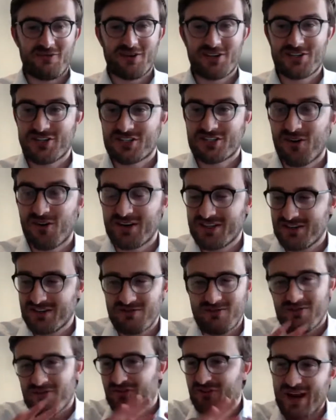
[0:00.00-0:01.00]
which is going
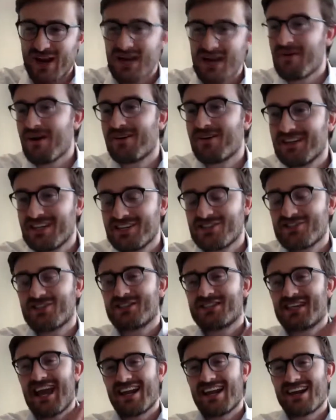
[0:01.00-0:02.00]
to forget about
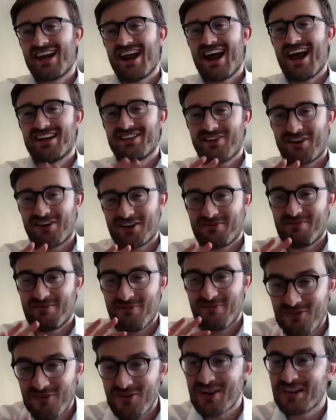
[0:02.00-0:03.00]
Indigenous Canada and talk
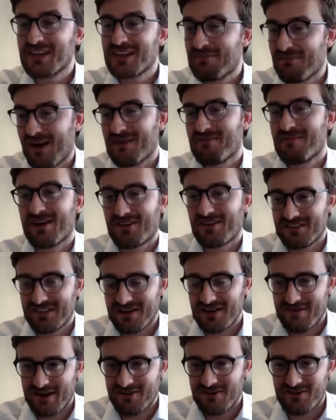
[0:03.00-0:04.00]
really
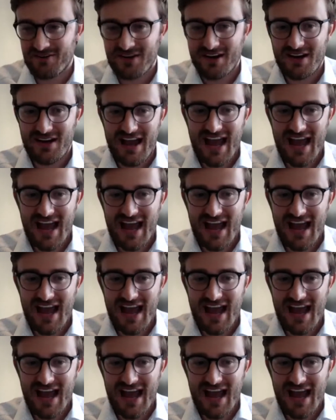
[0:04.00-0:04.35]
primarily about